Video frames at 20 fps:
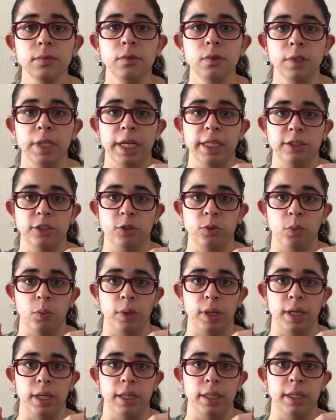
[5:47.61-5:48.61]
that's
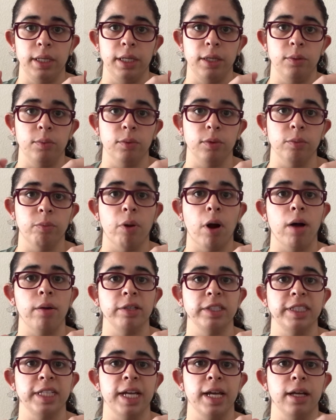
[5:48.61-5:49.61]
when it will
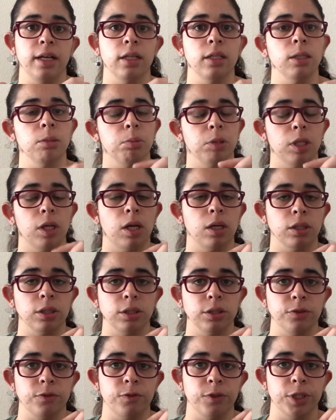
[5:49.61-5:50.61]
probably take a little bit
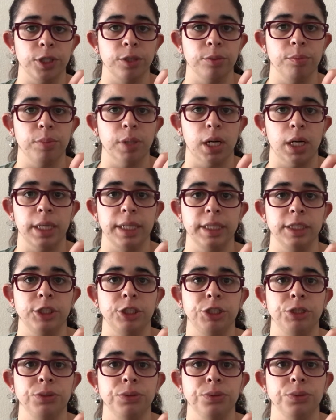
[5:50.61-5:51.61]
longer for your body
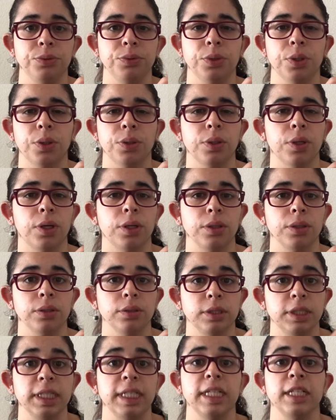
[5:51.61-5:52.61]
to
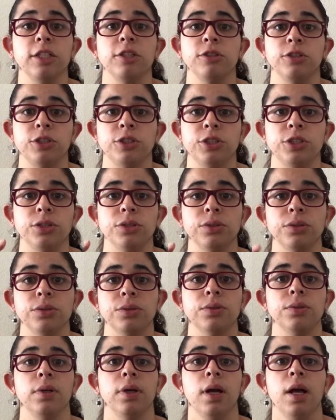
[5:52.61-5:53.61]
get used
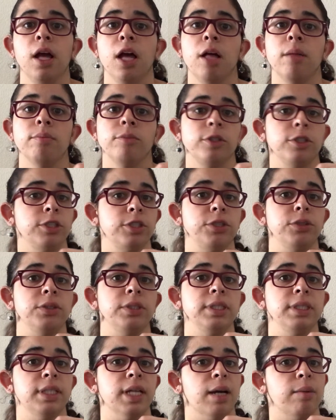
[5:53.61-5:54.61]
to
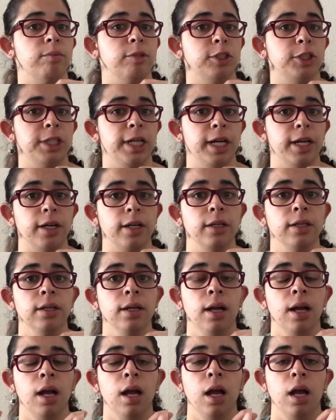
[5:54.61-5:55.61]
producing that much air.
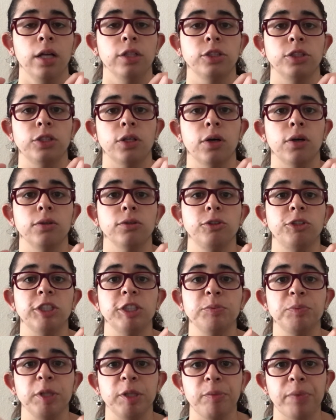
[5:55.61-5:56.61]
So
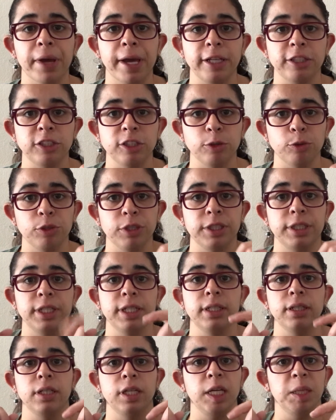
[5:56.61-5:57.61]
just be patient with
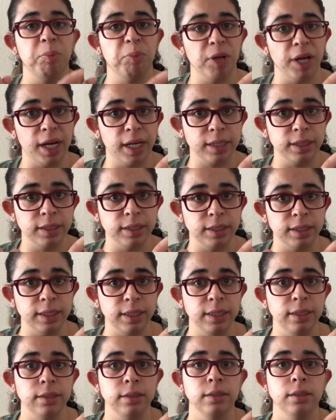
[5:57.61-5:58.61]
it, keep
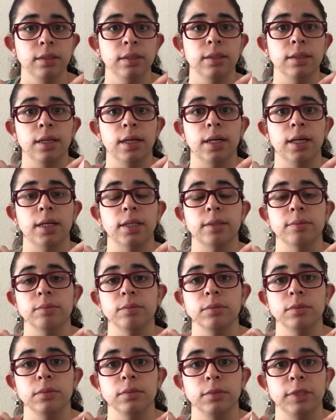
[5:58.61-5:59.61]
practicing,
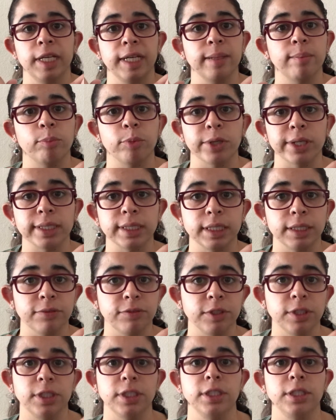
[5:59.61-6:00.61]
take breaks if
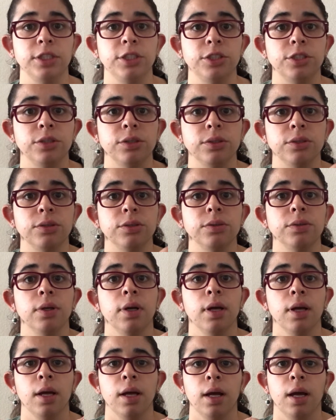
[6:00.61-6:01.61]
you need to.
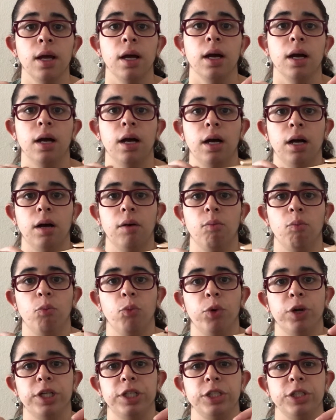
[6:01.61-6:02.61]

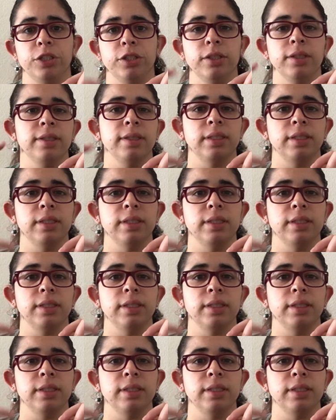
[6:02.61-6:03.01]
When you're in